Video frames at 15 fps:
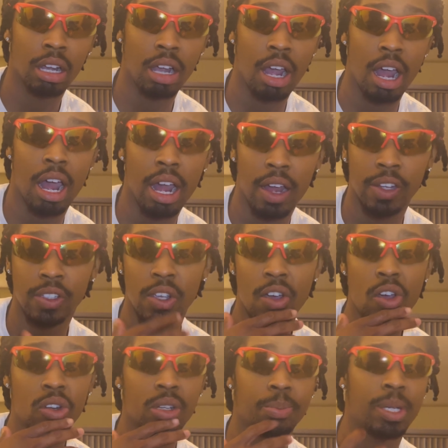I
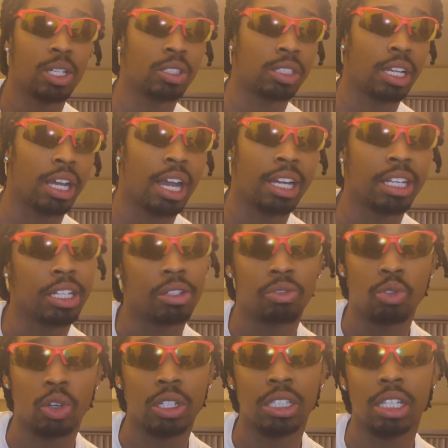told him, I was like, I need the
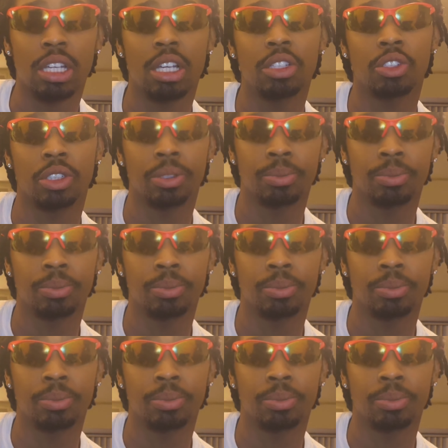1400.